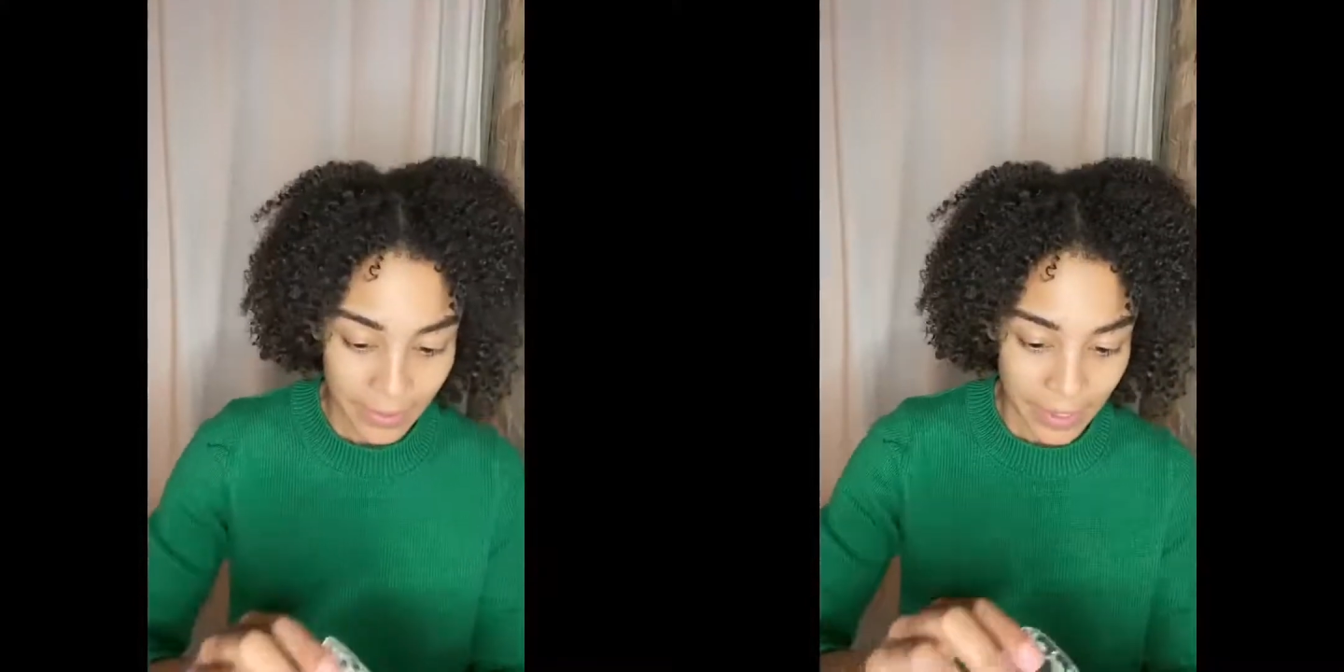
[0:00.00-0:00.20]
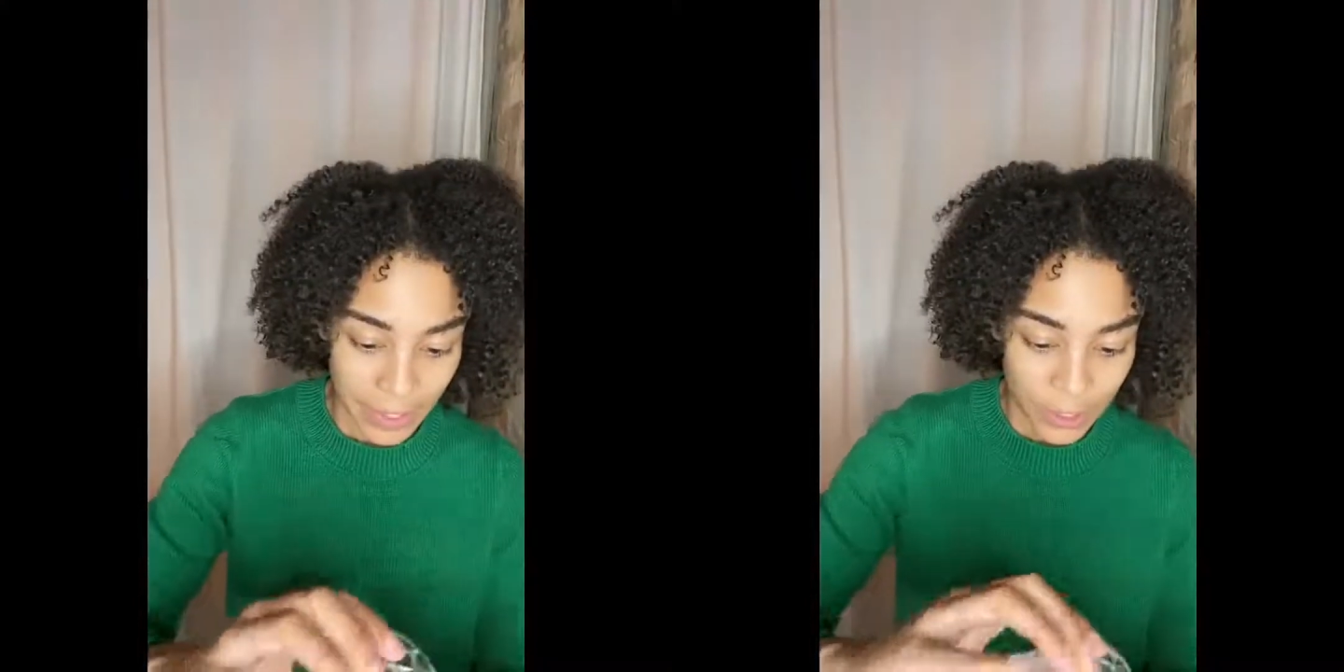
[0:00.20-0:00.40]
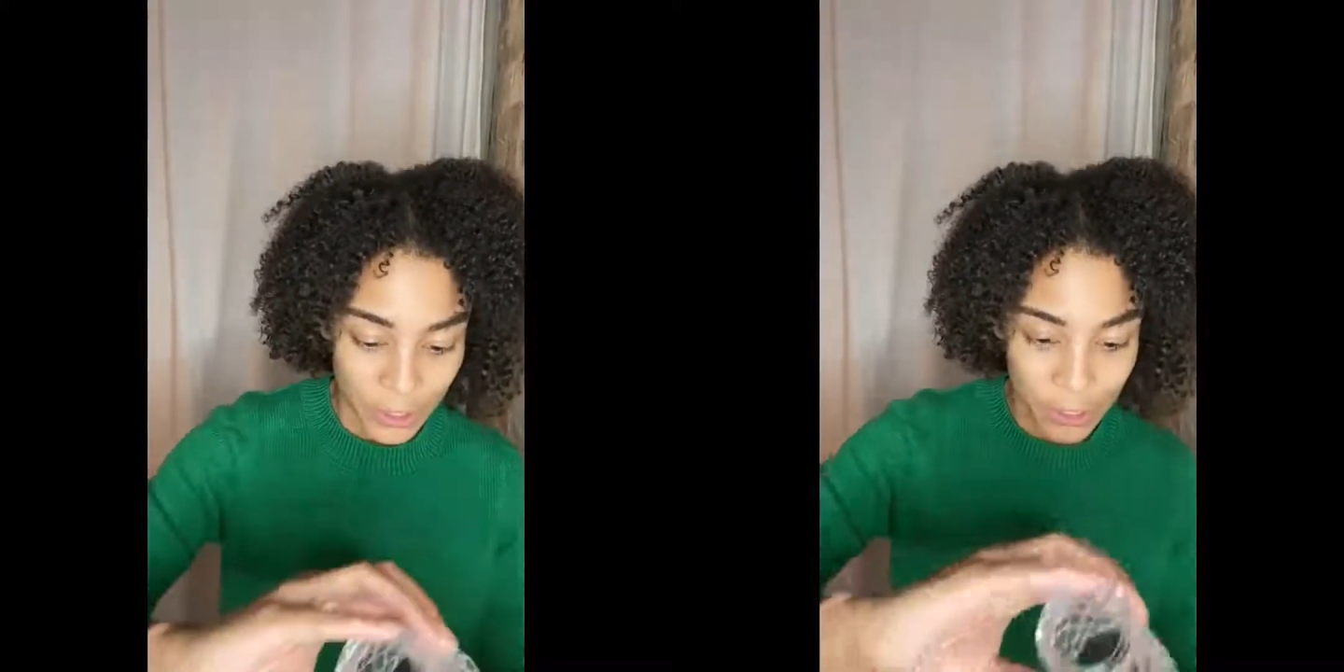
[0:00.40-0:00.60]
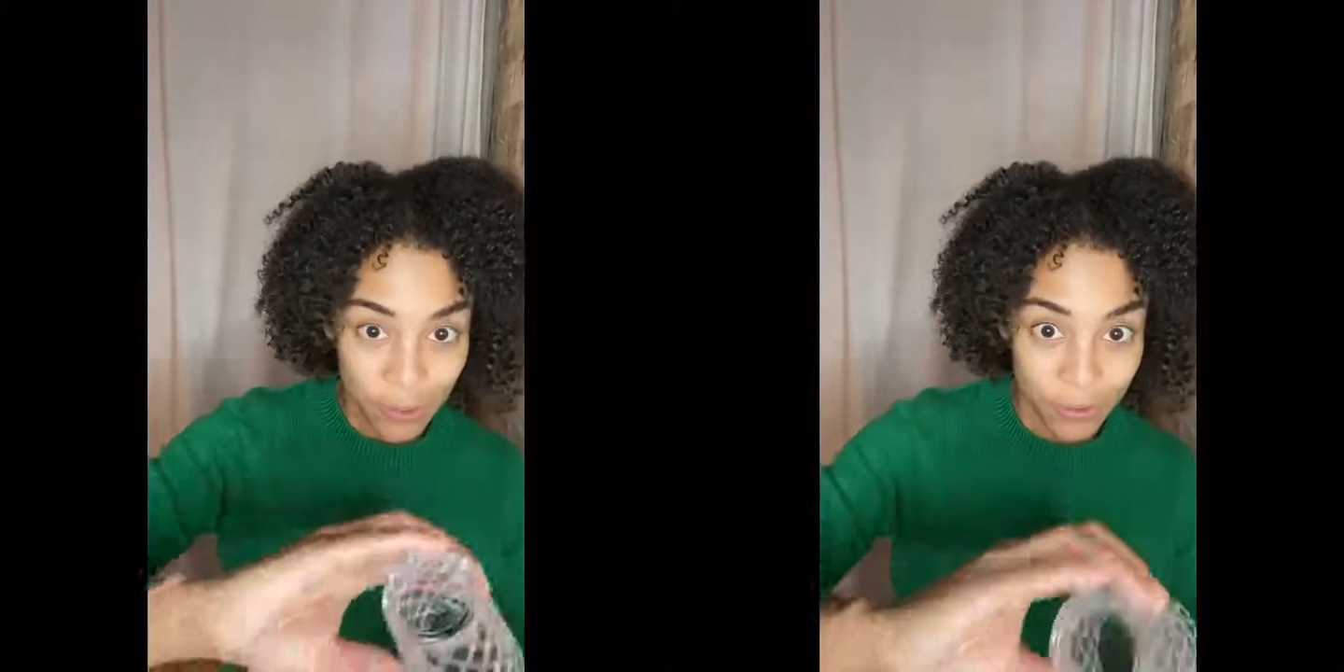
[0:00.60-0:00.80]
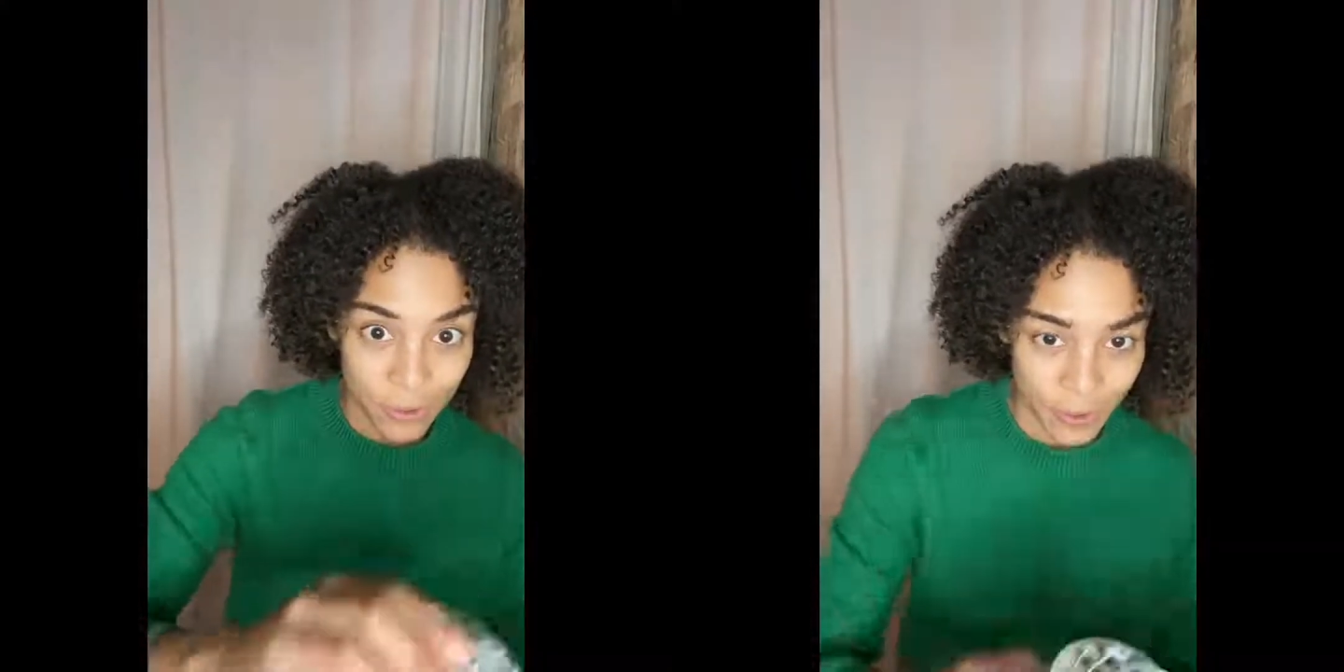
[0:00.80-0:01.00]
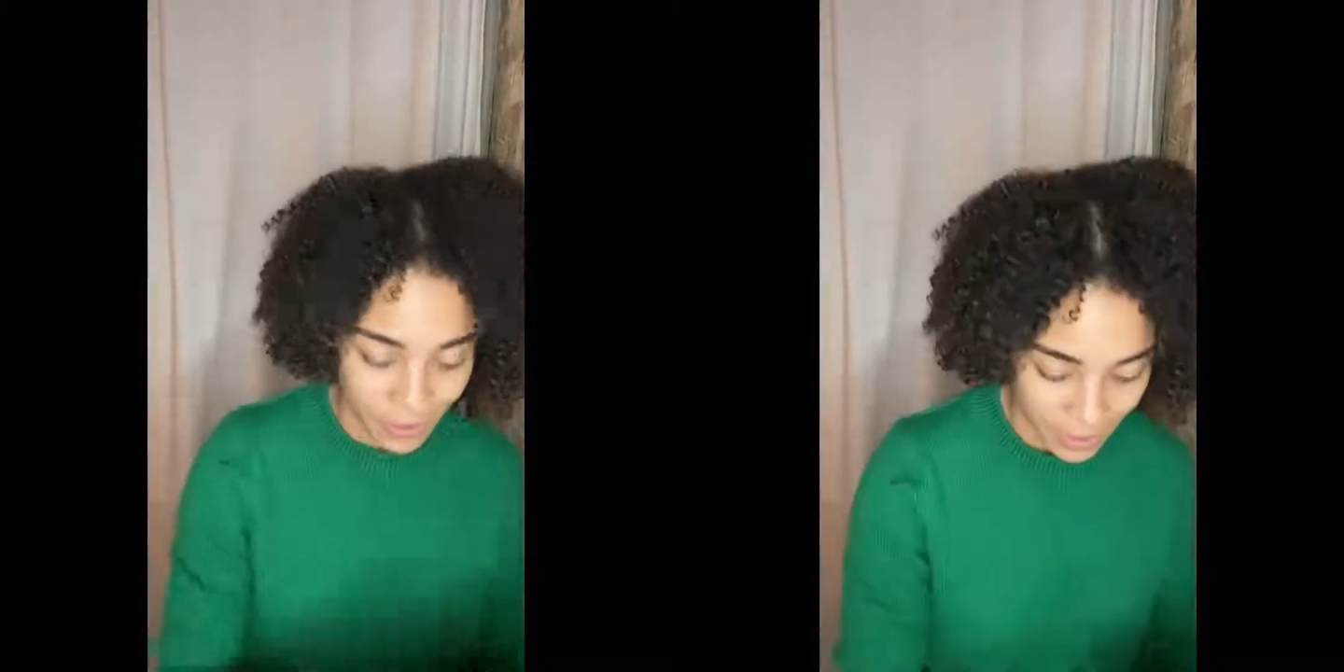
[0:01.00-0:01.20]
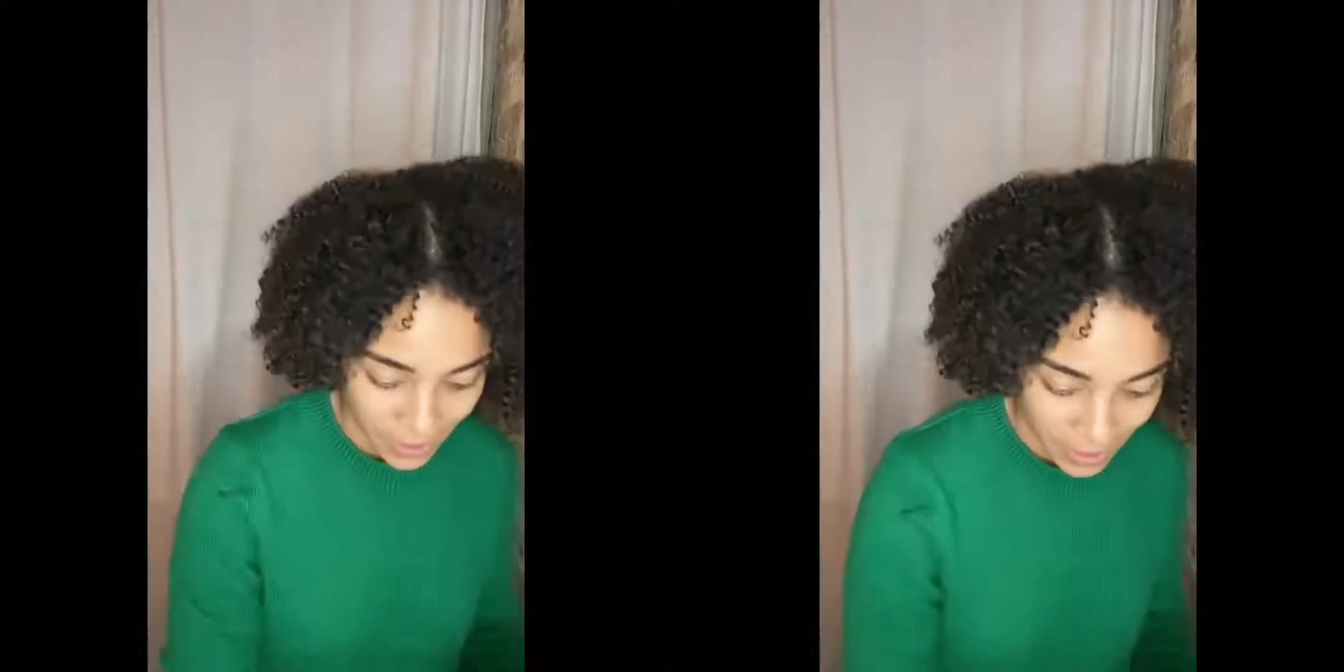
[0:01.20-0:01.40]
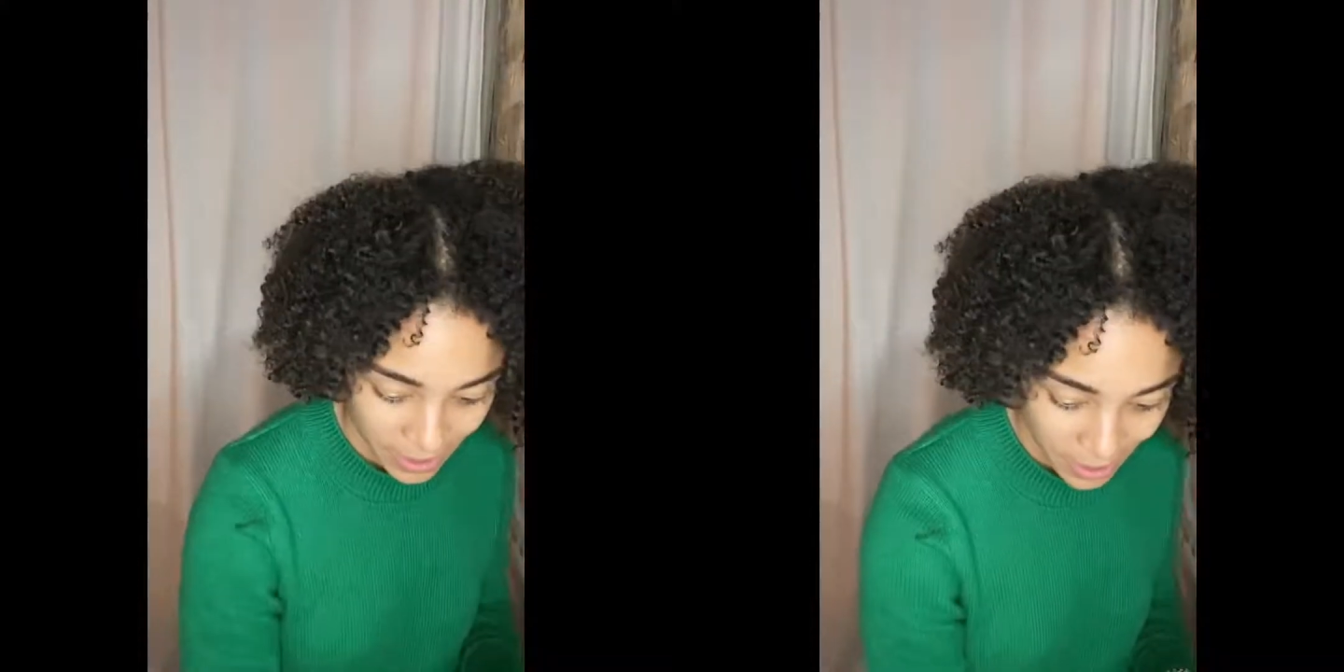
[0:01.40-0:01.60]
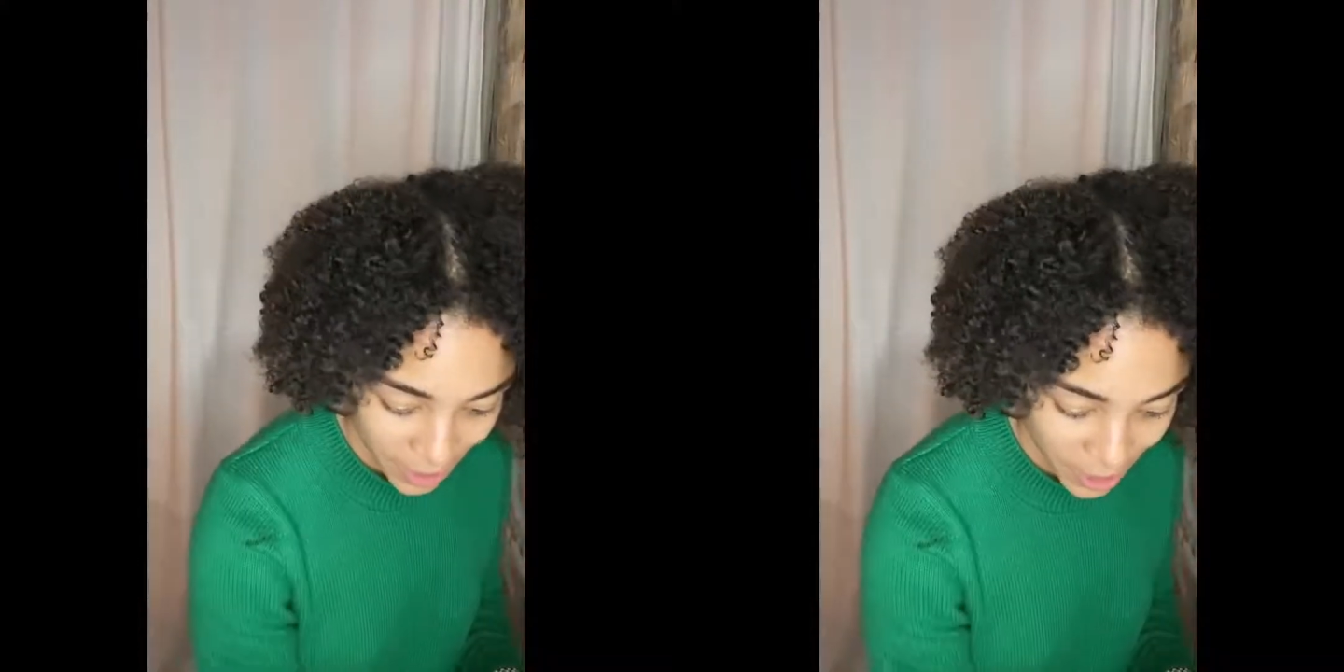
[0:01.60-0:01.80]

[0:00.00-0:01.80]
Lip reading: into our